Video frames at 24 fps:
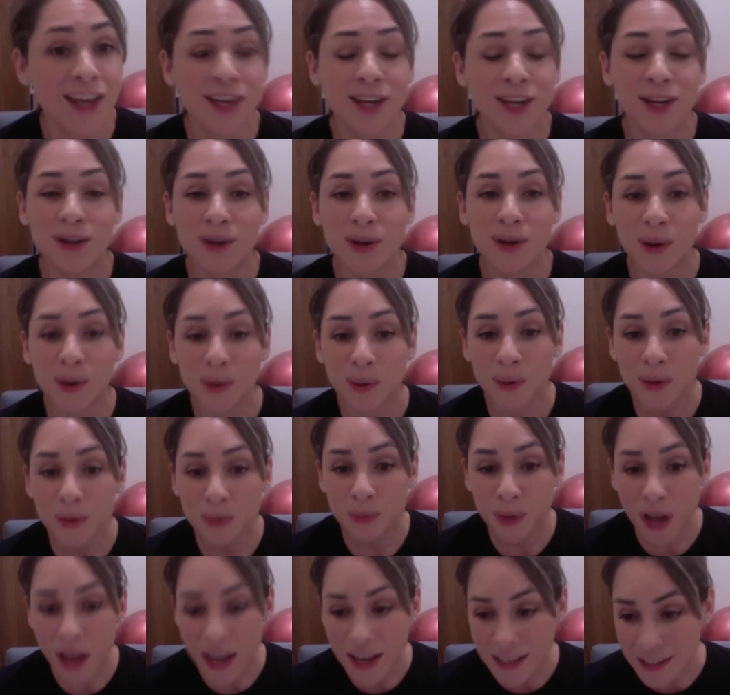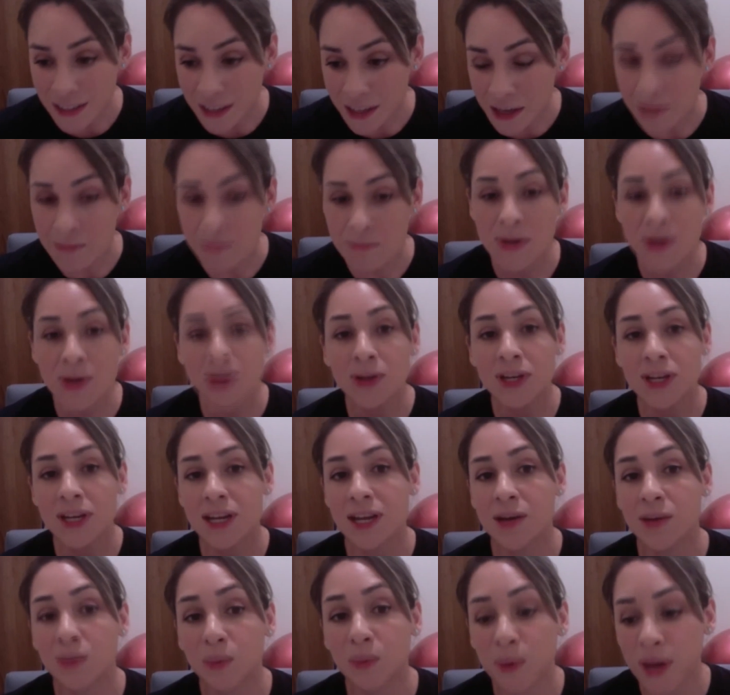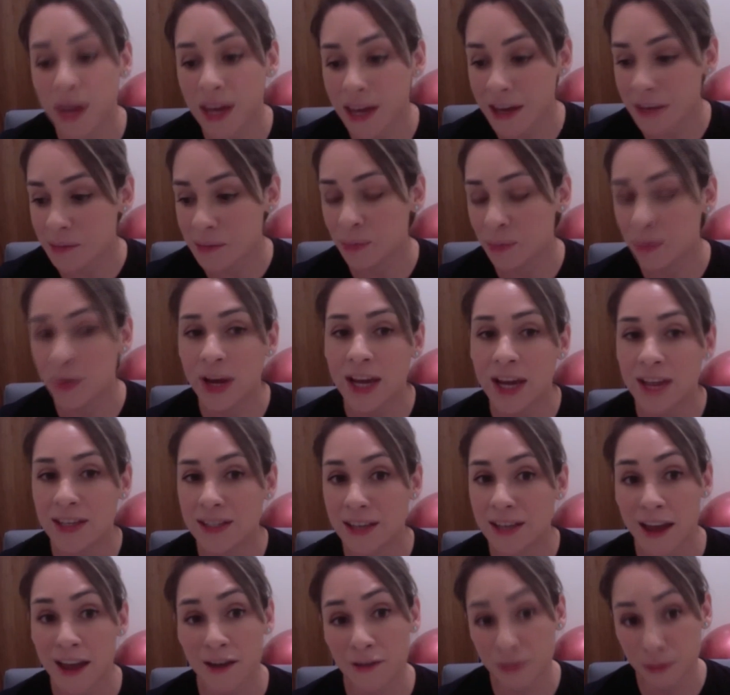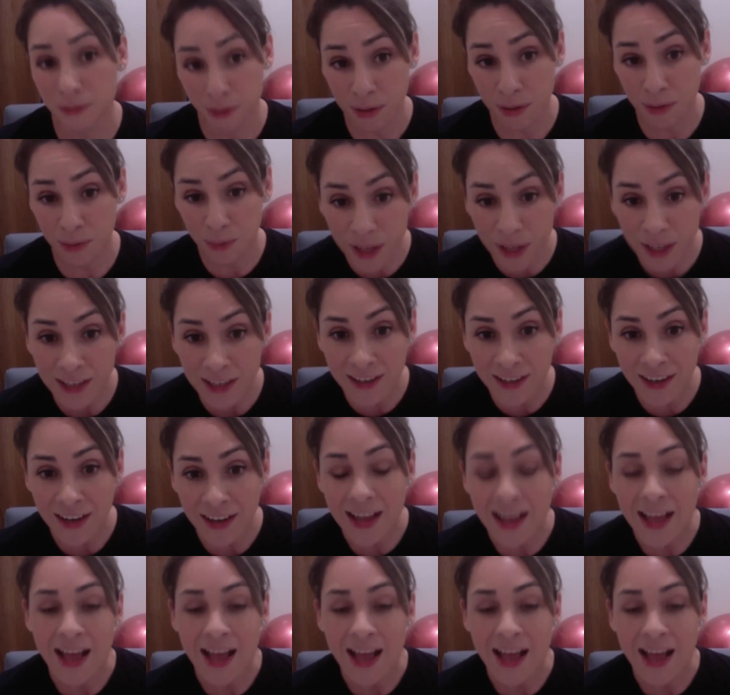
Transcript: You know, as a community, we embrace everyone.